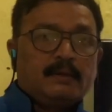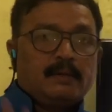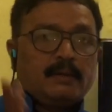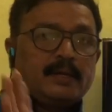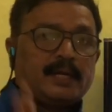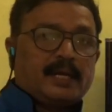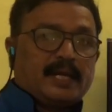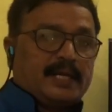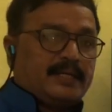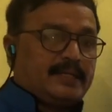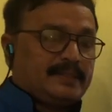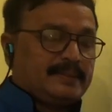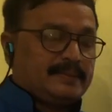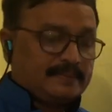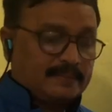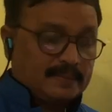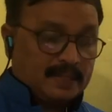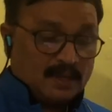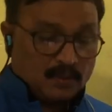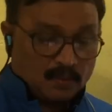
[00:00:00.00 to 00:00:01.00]
Right.
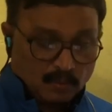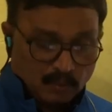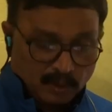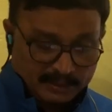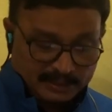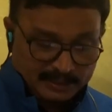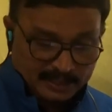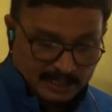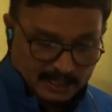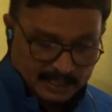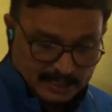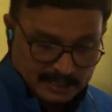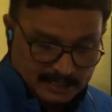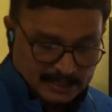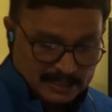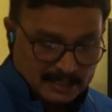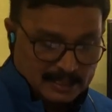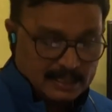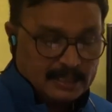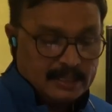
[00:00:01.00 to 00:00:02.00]
One thing is
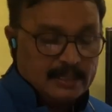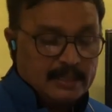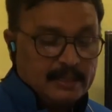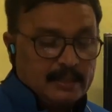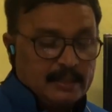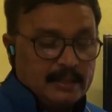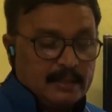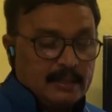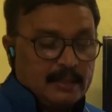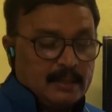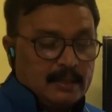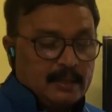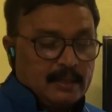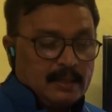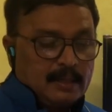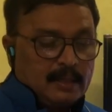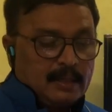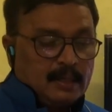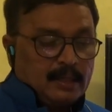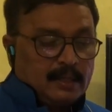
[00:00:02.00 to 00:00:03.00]

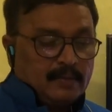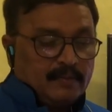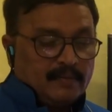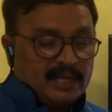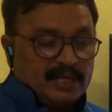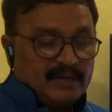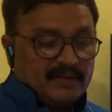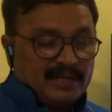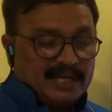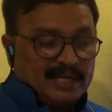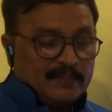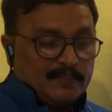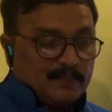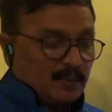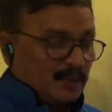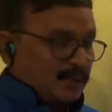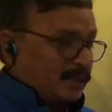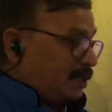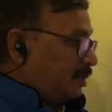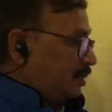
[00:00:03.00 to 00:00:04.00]
very, very
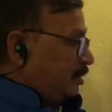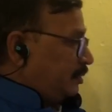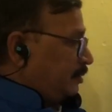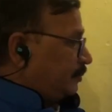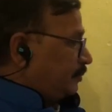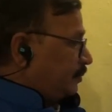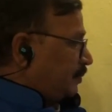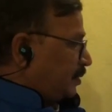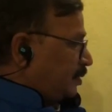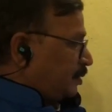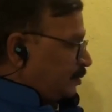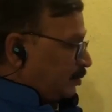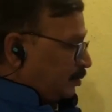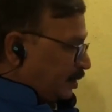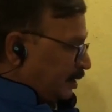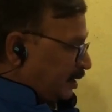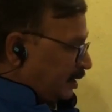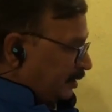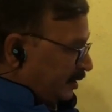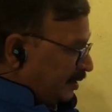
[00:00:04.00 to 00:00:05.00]
important. So
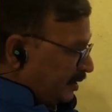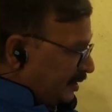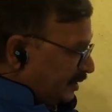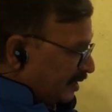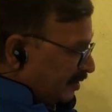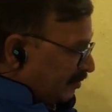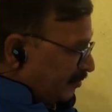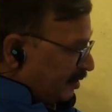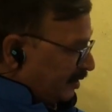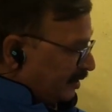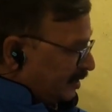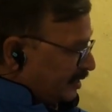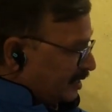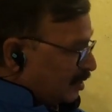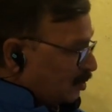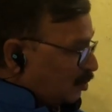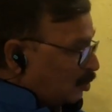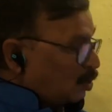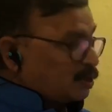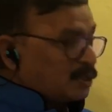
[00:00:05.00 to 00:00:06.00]
here, this is the way. This is
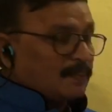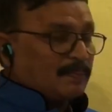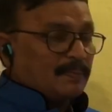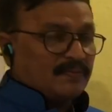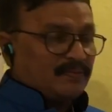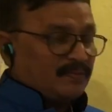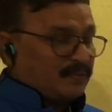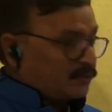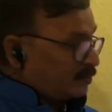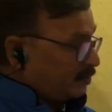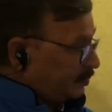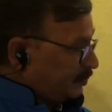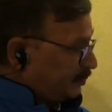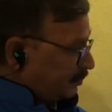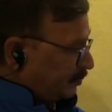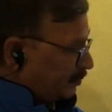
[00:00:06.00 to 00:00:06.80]
a close-up view.